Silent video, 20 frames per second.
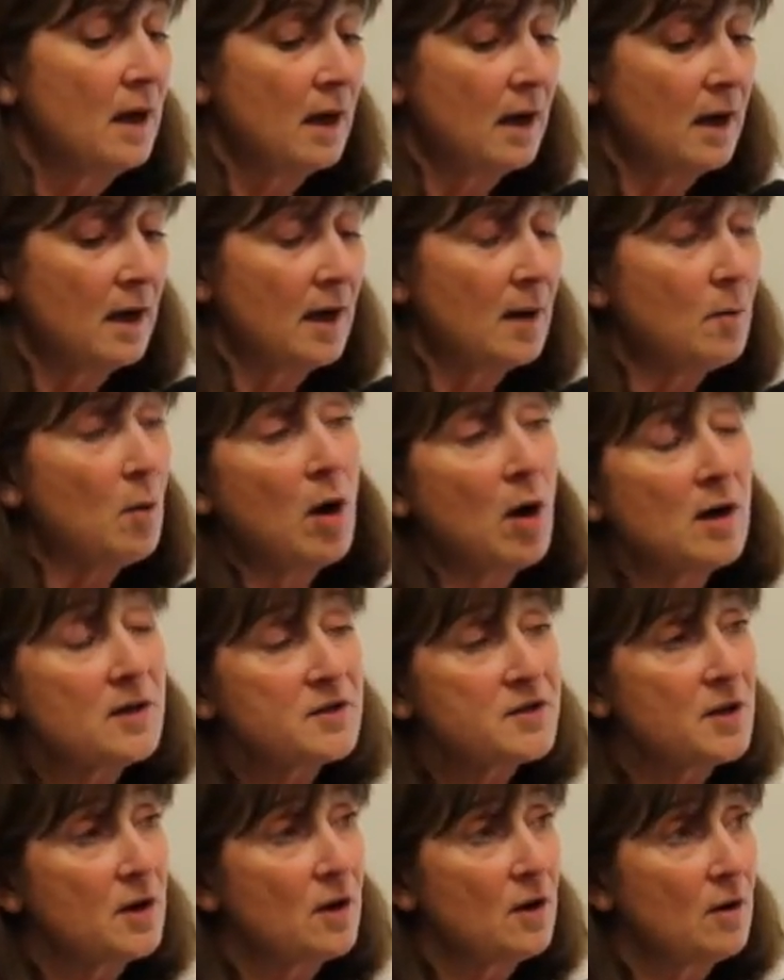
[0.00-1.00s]
Um,
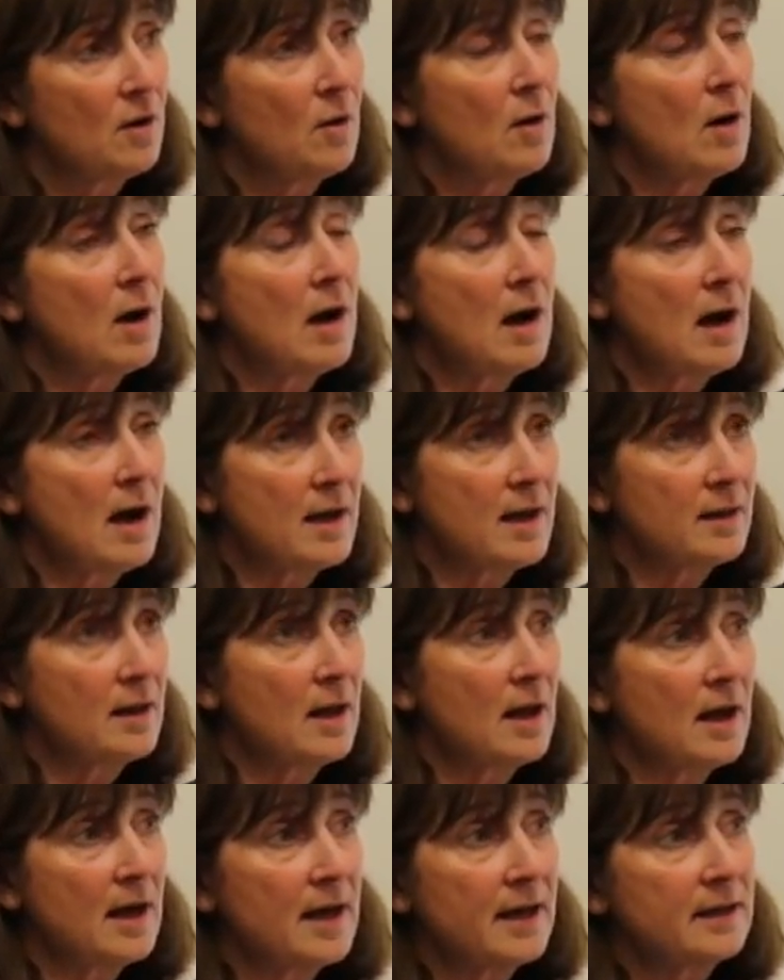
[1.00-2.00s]
also
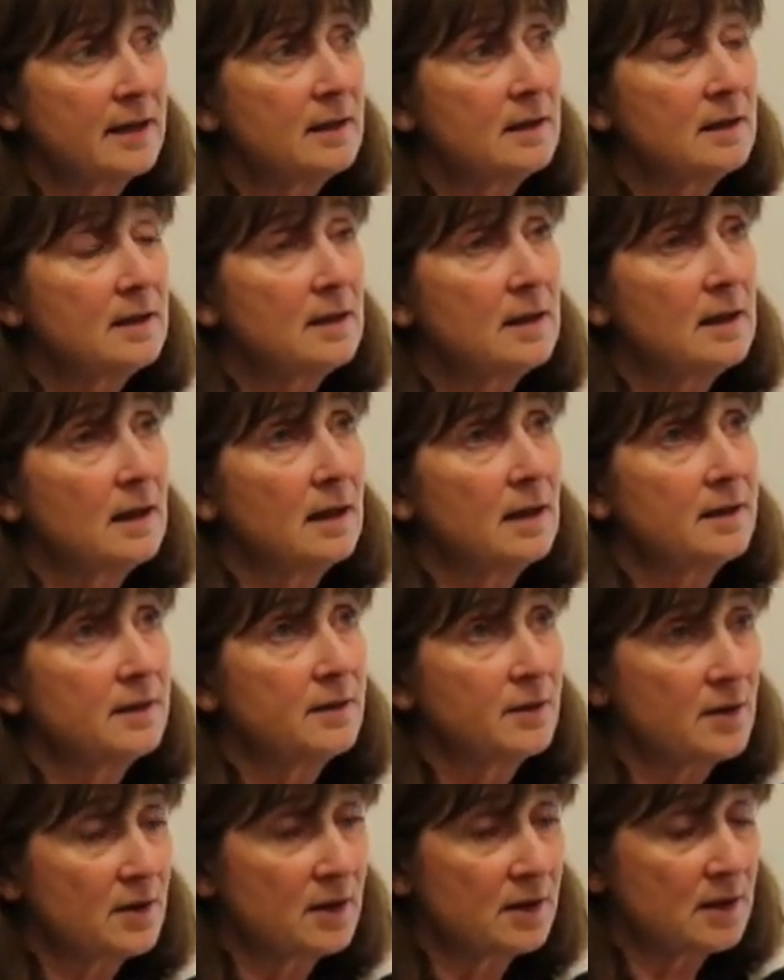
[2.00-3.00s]
online
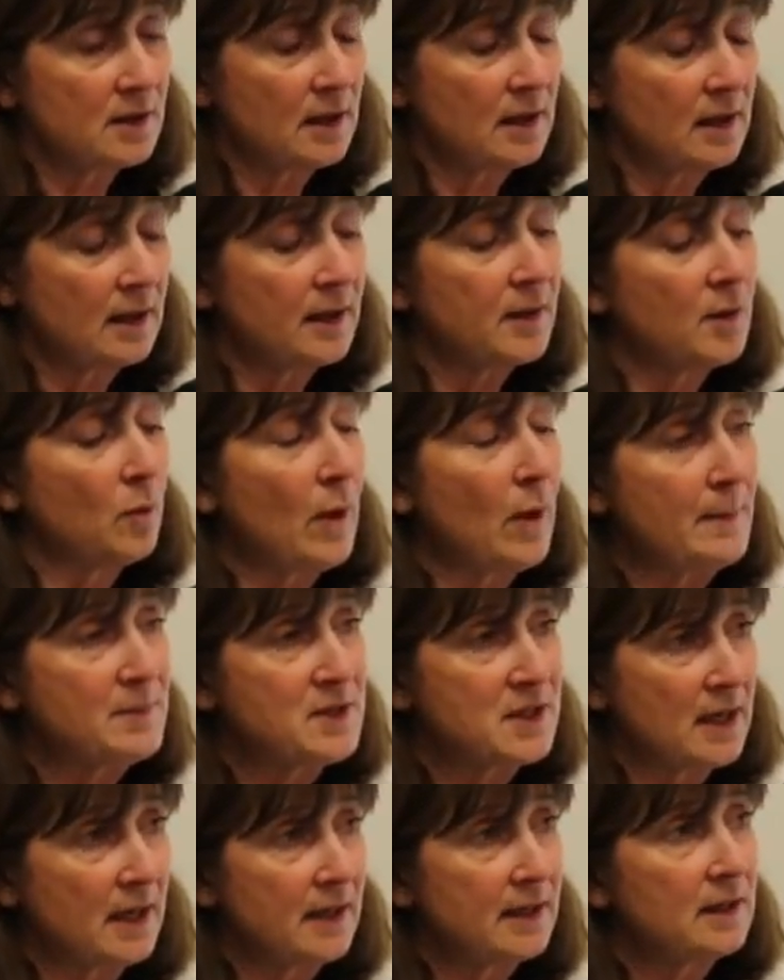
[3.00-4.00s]
under the uh, on the
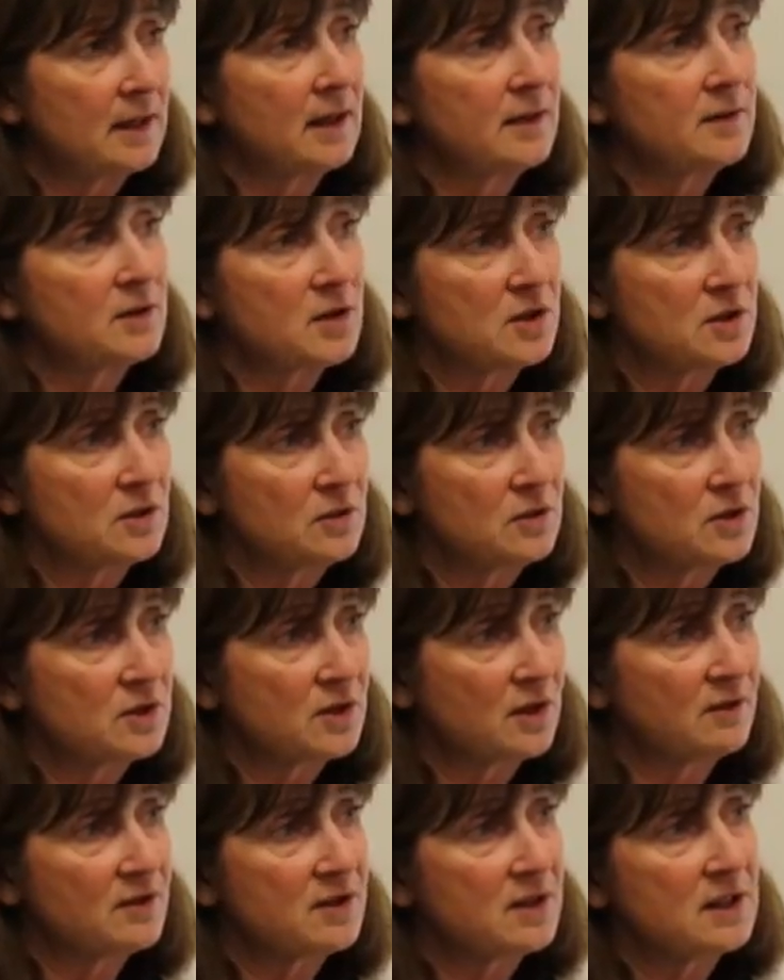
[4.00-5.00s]
website under student
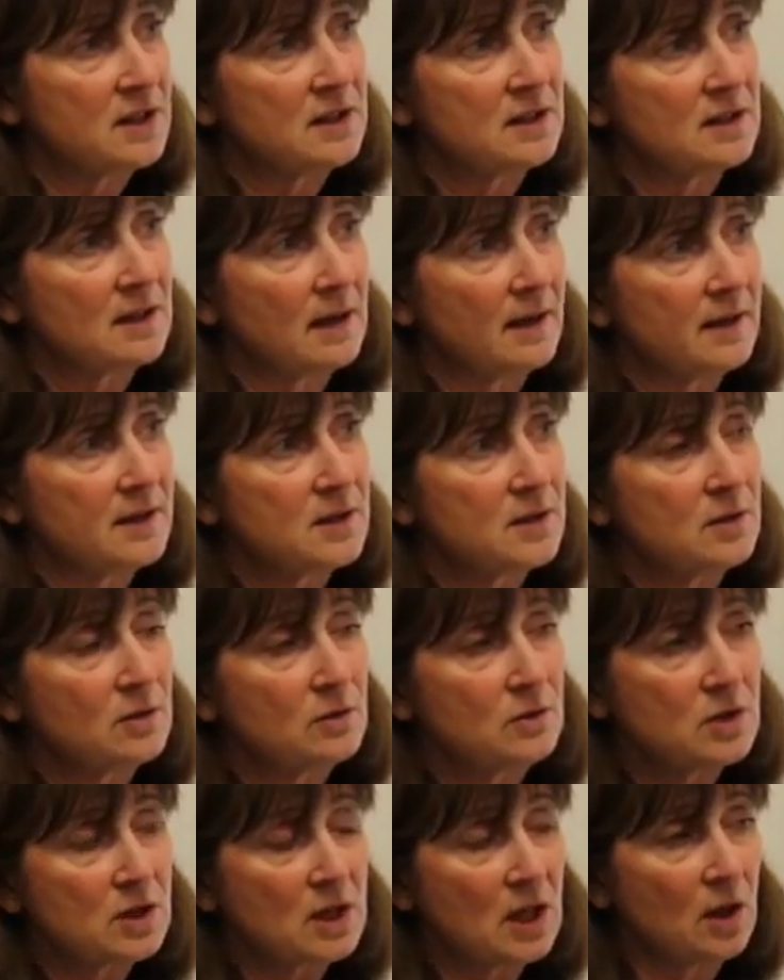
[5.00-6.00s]
services
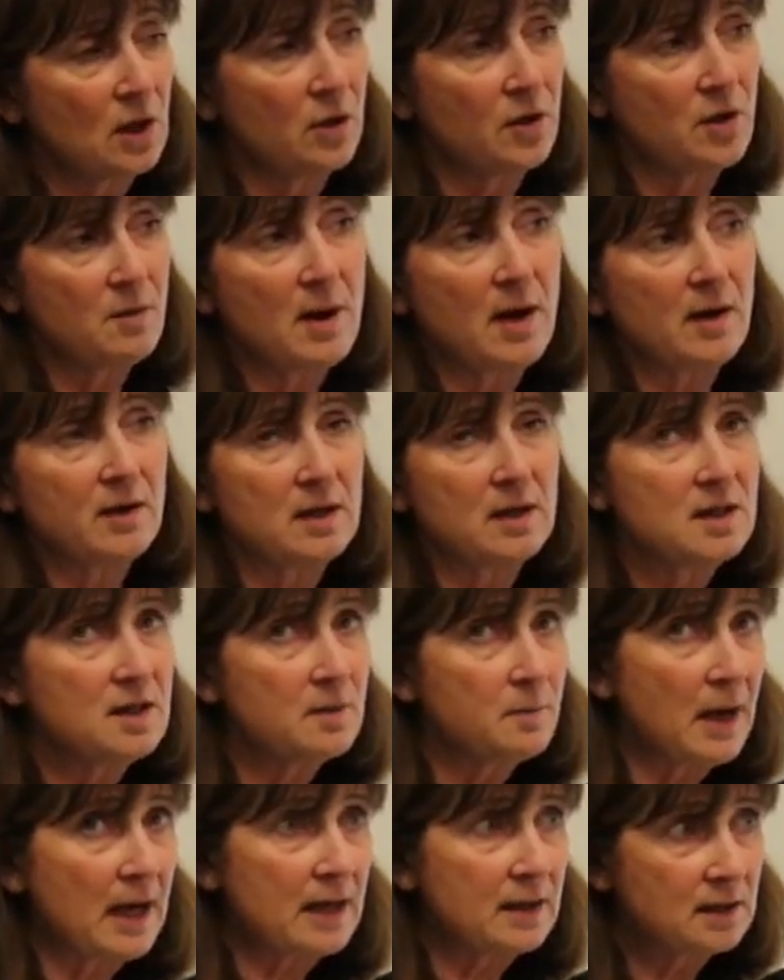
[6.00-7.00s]
students can learn about
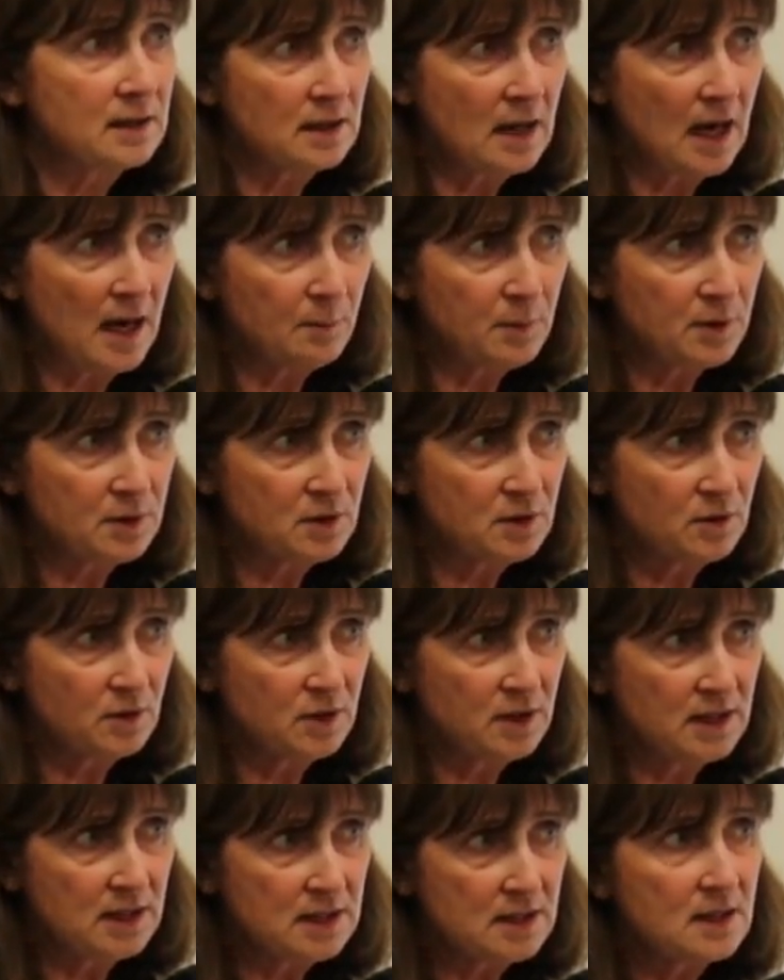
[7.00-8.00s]
independent
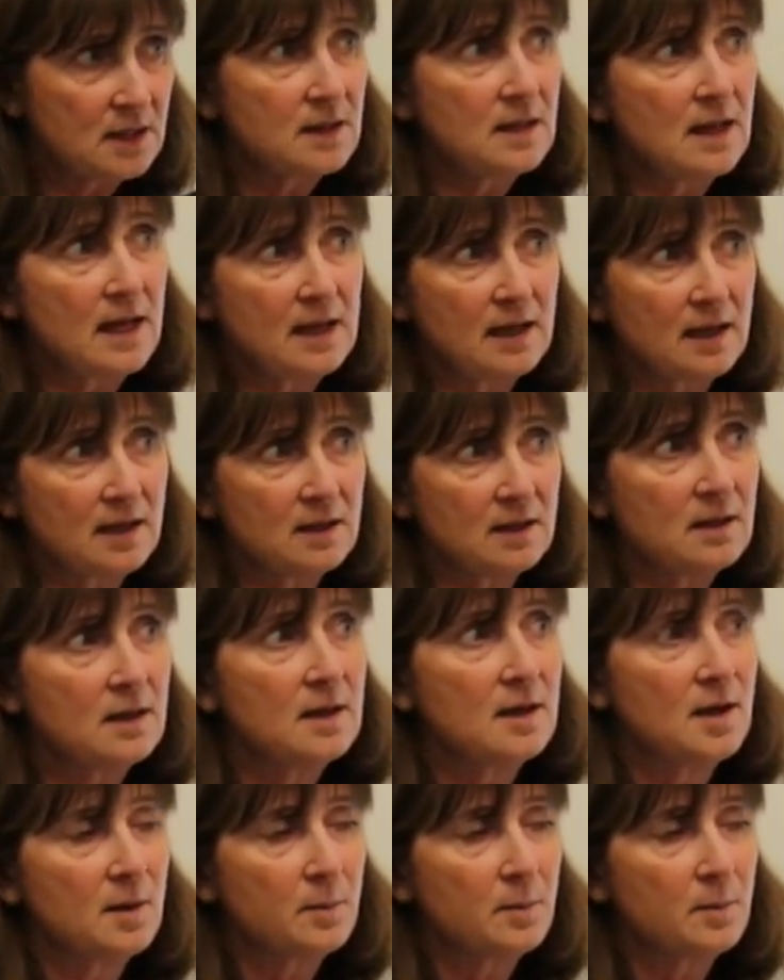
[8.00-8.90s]
opportunities that they can